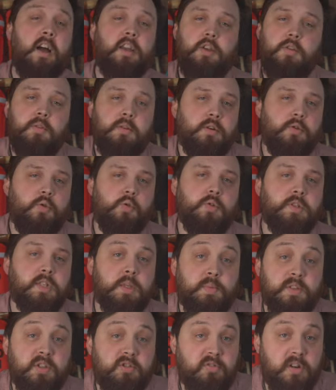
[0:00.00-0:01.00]
you can of course
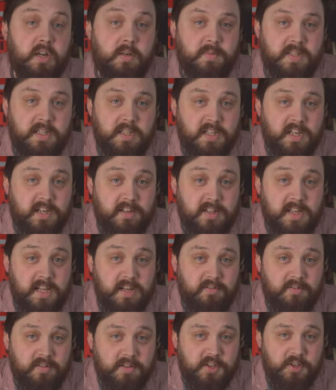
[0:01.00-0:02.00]
subscribe to the channel
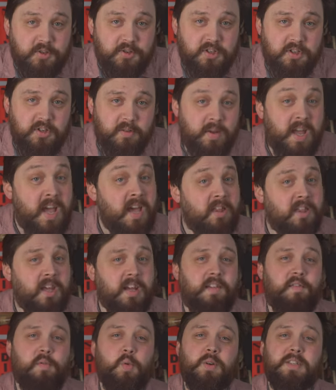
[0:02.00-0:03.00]
here on YouTube.
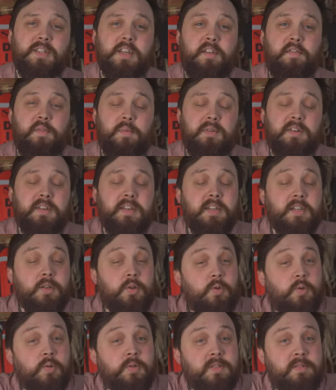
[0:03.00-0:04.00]
Thank you for watching, everybody, and of
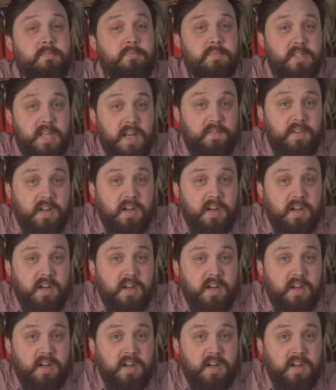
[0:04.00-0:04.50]
course, safe